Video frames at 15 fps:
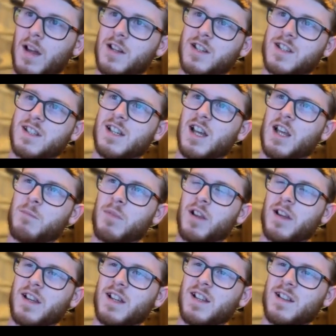I just nearly
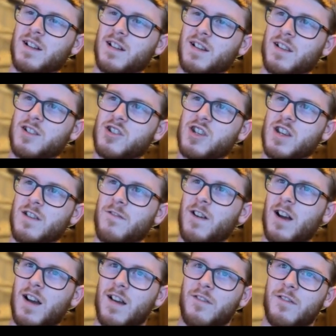played
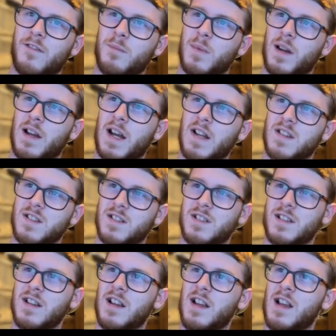g5 by
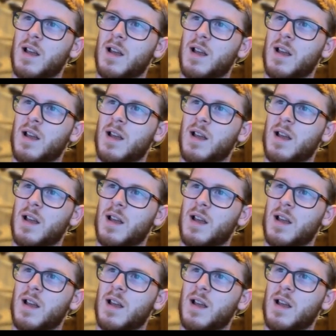accident.